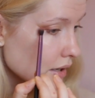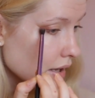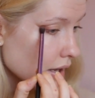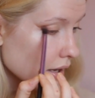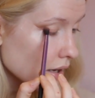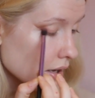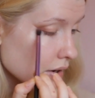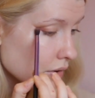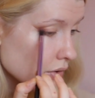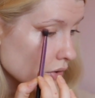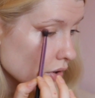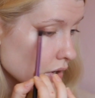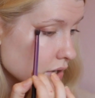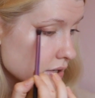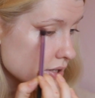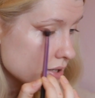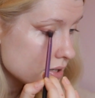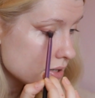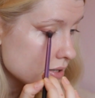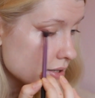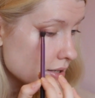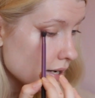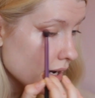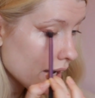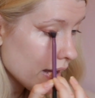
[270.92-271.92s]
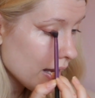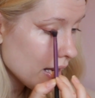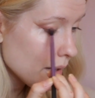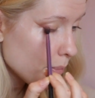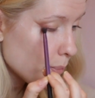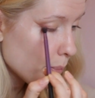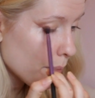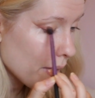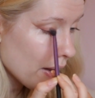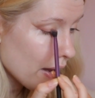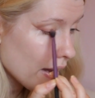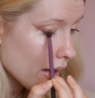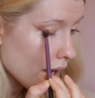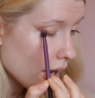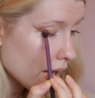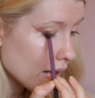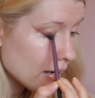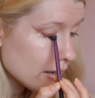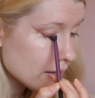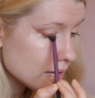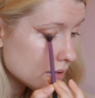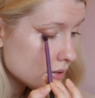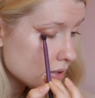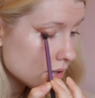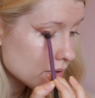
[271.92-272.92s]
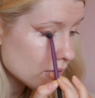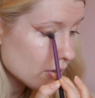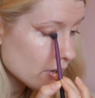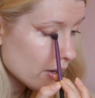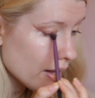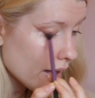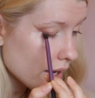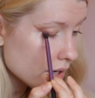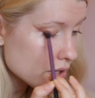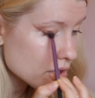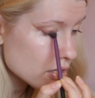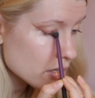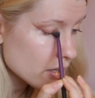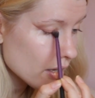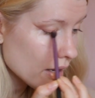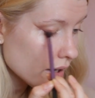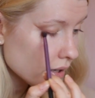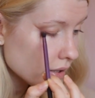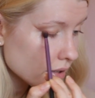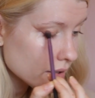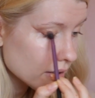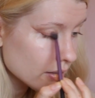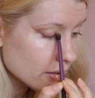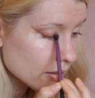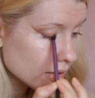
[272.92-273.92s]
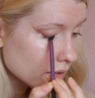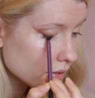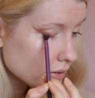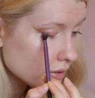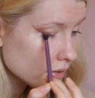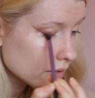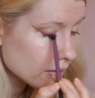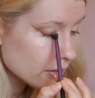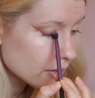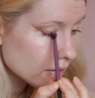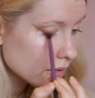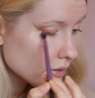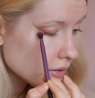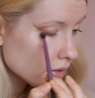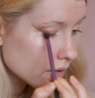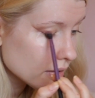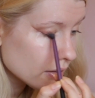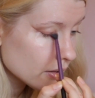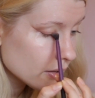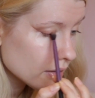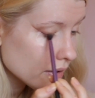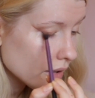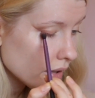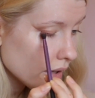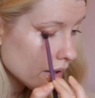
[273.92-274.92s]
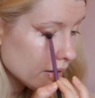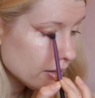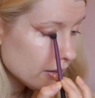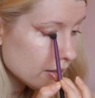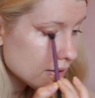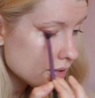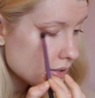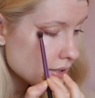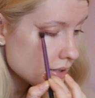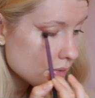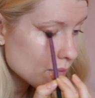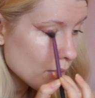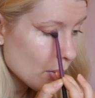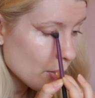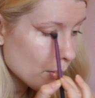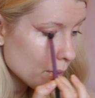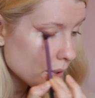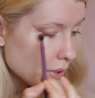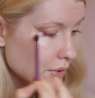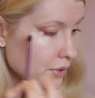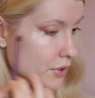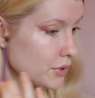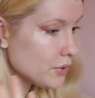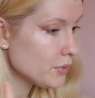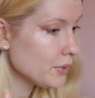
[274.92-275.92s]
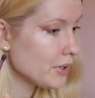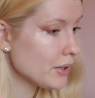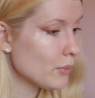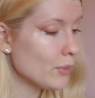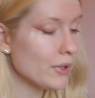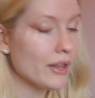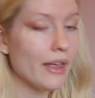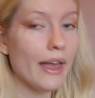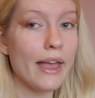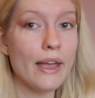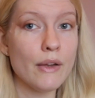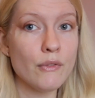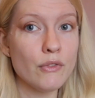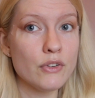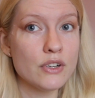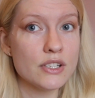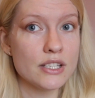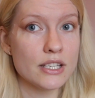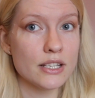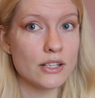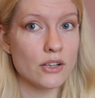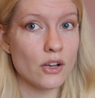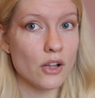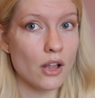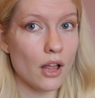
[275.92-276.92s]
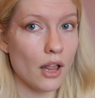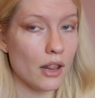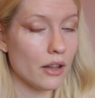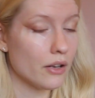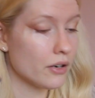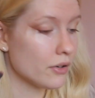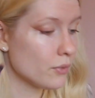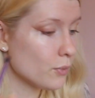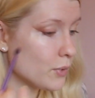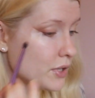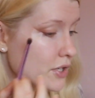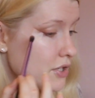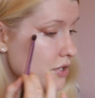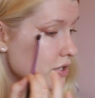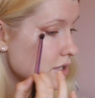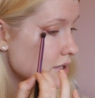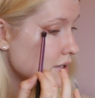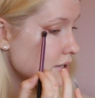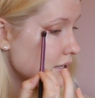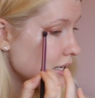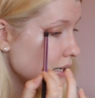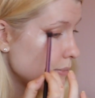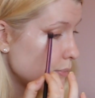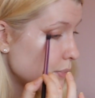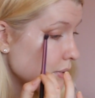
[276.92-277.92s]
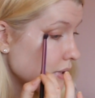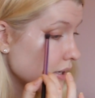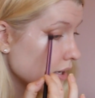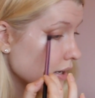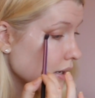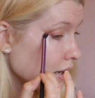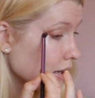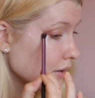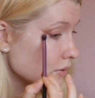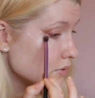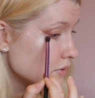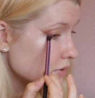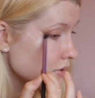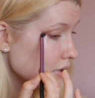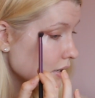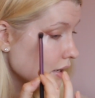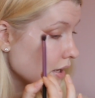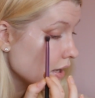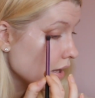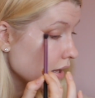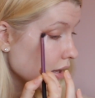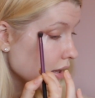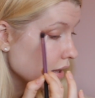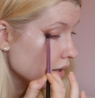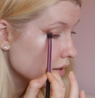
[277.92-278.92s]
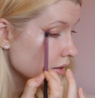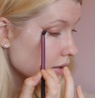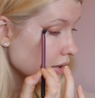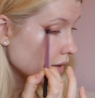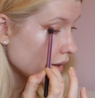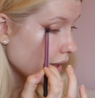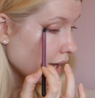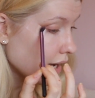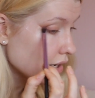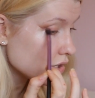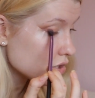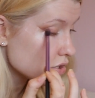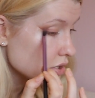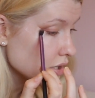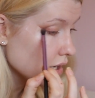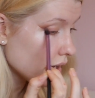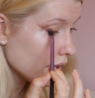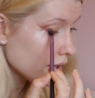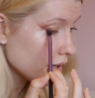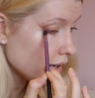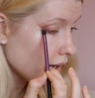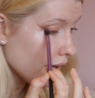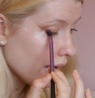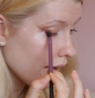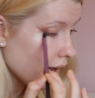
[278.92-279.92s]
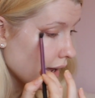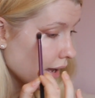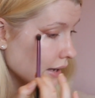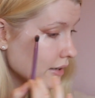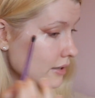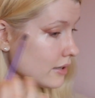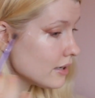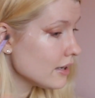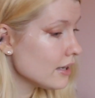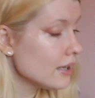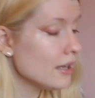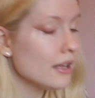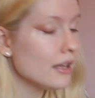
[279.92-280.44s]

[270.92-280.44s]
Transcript: across the tape and to the lash line. And this is what we're doing with every single color. We're just deepening out the lash line, and